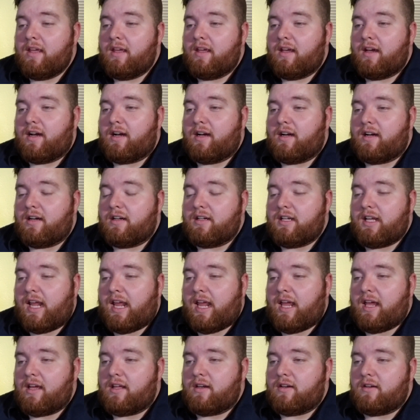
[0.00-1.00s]

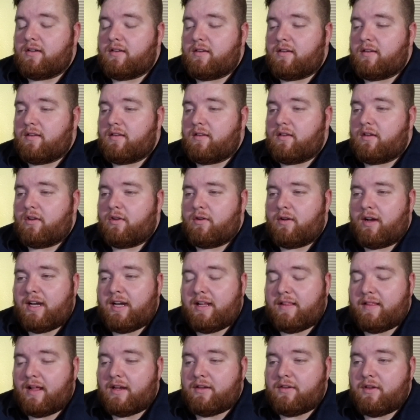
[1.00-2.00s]
and
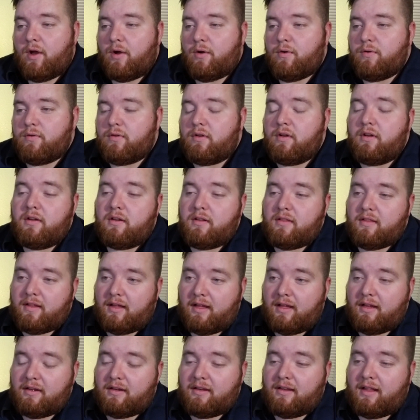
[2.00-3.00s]
creating that tone,
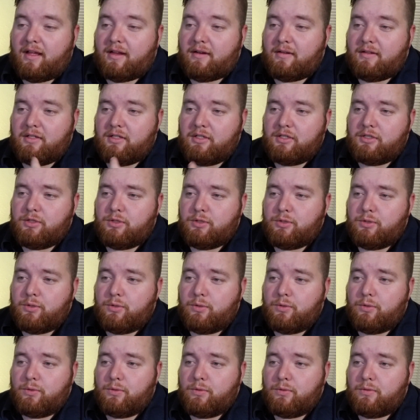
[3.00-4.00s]
that
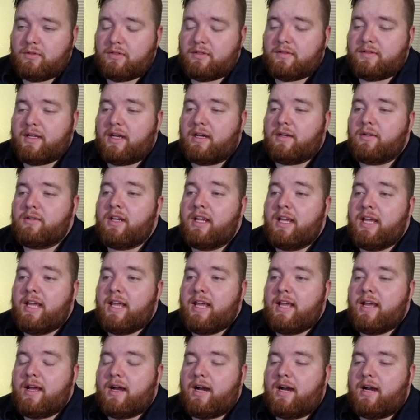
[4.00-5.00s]
sound.
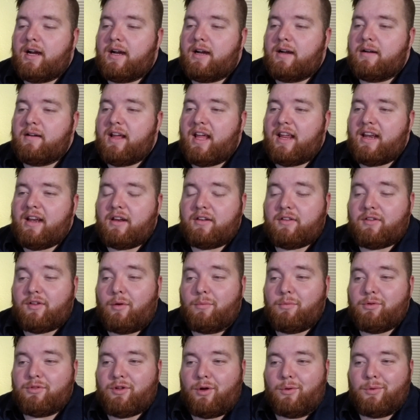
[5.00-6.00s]
And it's
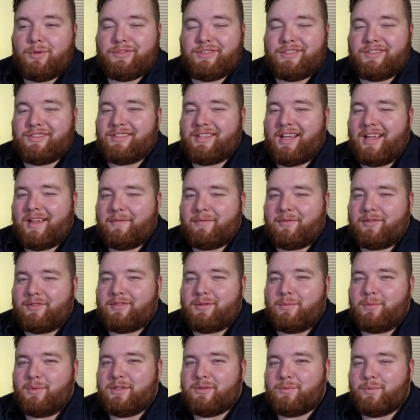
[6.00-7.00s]
almost always the same. For
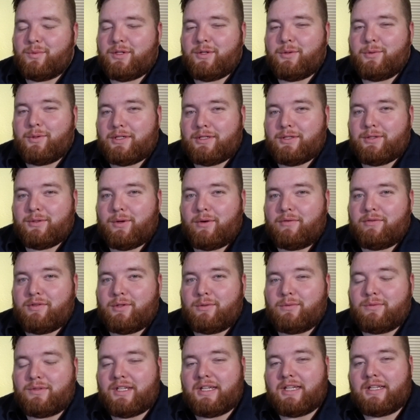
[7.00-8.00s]
some reason, when you want to do
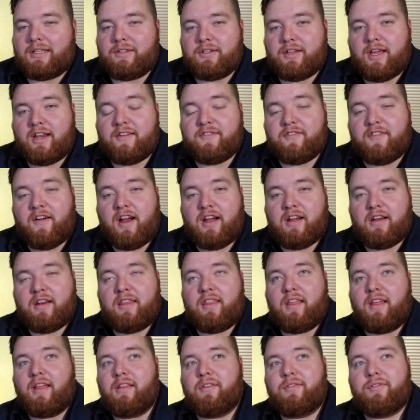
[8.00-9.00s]
overtone singing, you got to
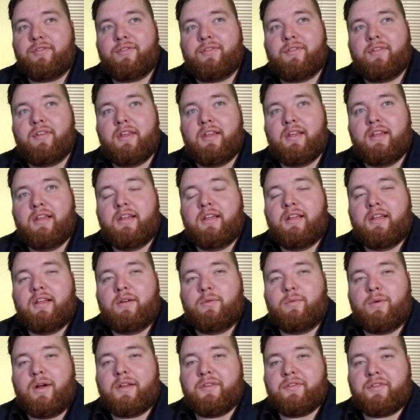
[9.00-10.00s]
find this
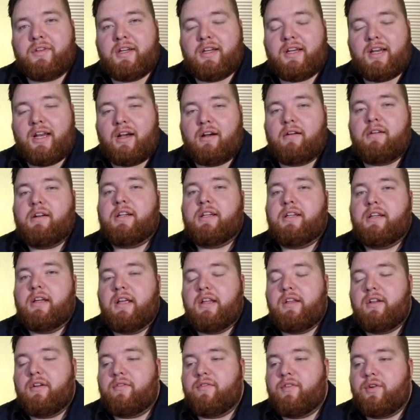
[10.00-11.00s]
resonant area
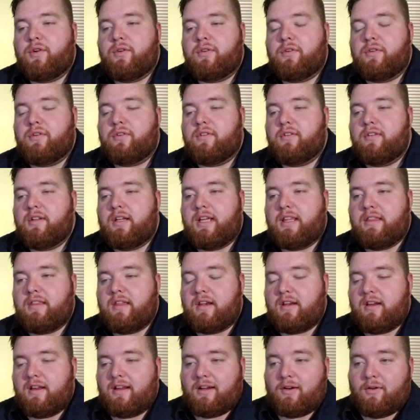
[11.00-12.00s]
in your vocal, and
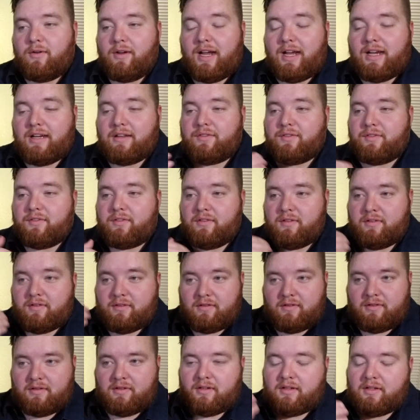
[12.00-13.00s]
then it creates
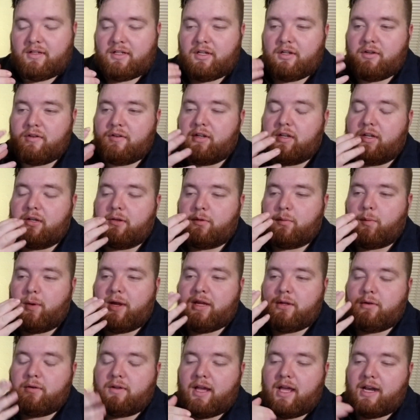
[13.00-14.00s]
the way
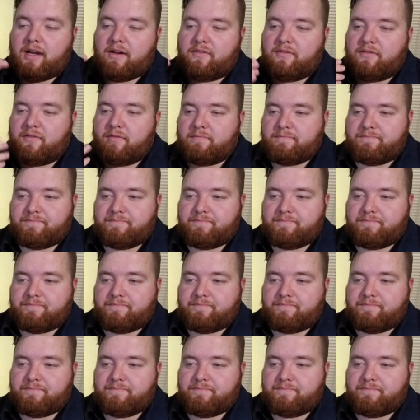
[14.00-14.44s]
you kind of